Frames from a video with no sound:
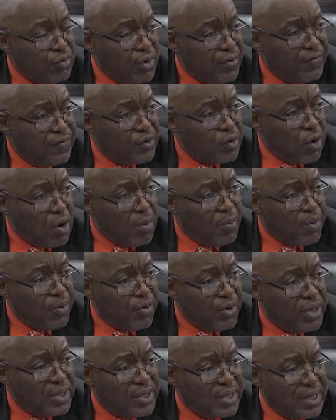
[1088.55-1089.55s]
reef tour
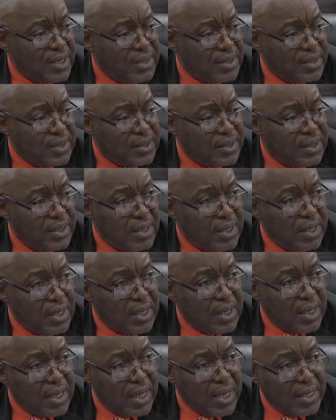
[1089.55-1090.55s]
operators,
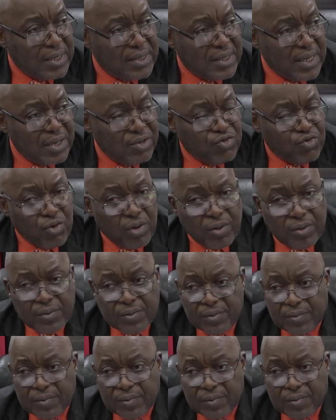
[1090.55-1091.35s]
etc.